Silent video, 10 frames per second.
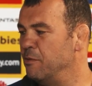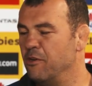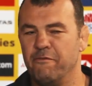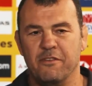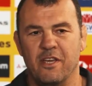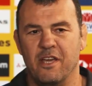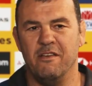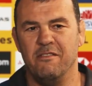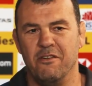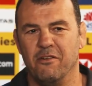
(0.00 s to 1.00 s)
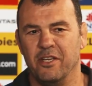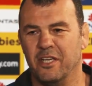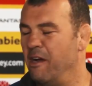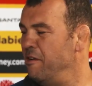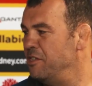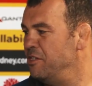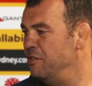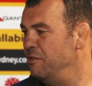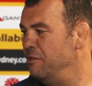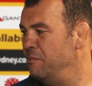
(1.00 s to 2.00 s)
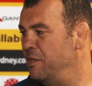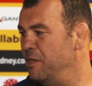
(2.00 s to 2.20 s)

but often they're not encouraged to do them,